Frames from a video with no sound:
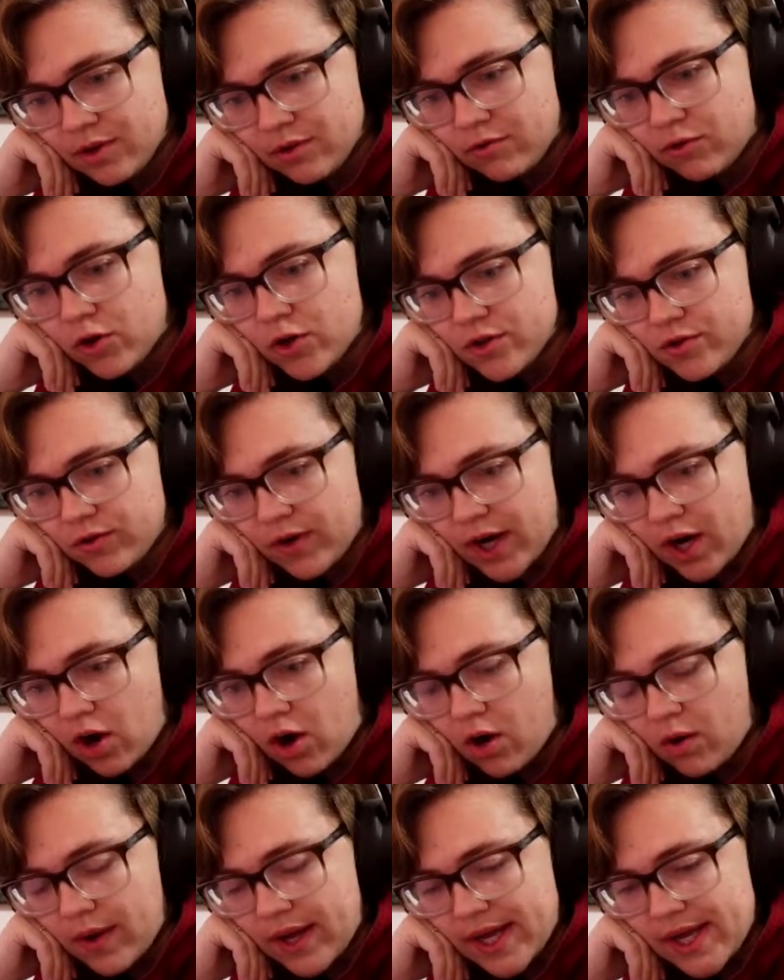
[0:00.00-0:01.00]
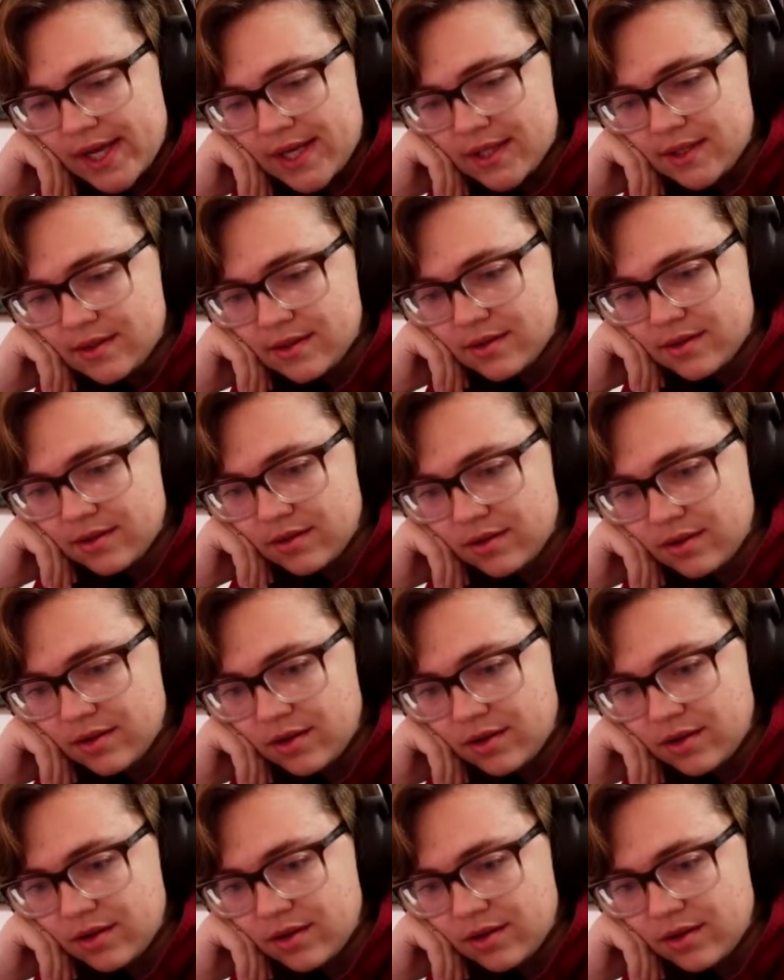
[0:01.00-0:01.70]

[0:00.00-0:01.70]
Forrest Frank Always.